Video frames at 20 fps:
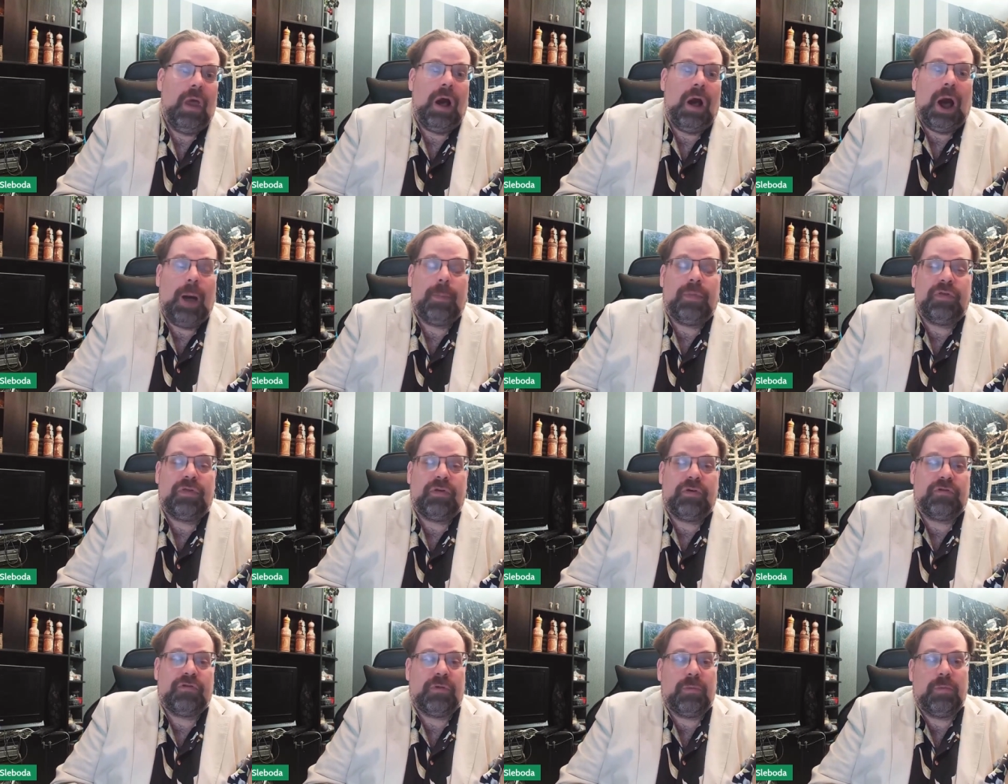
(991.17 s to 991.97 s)

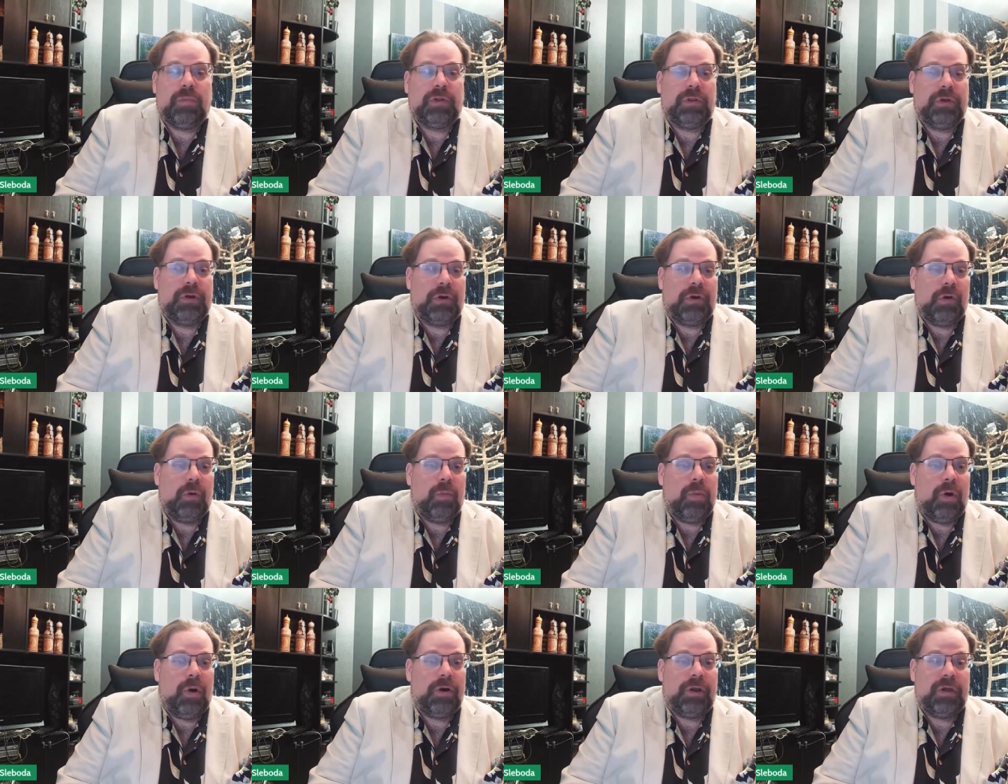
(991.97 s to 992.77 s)
opposition political
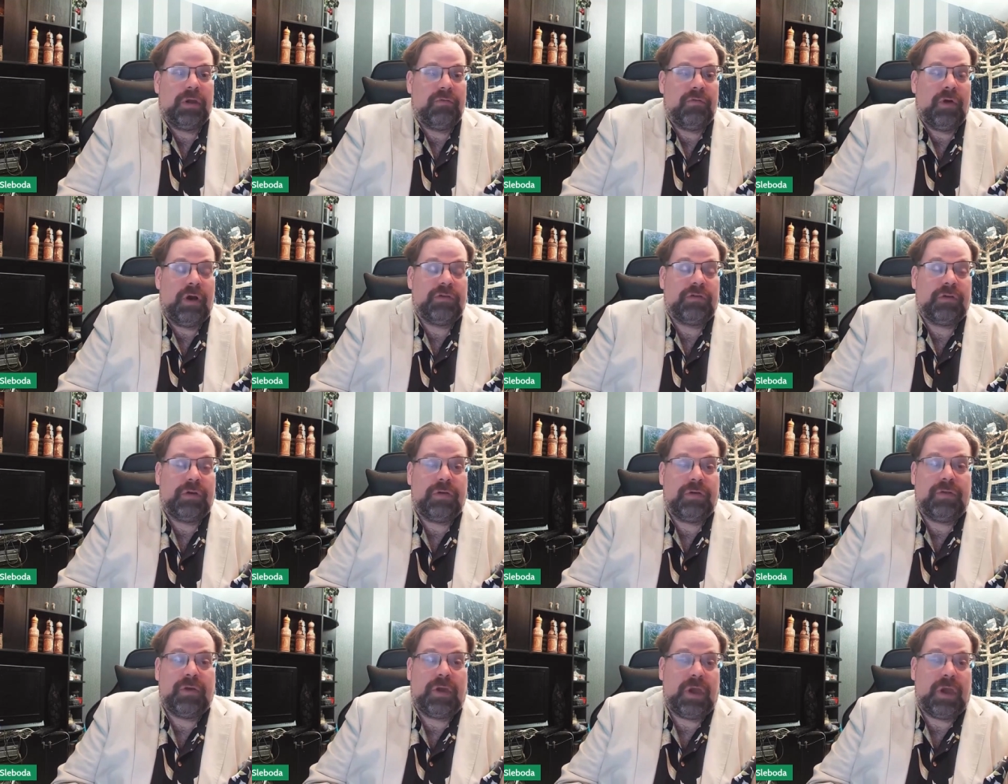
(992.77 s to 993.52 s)
party in Russia is the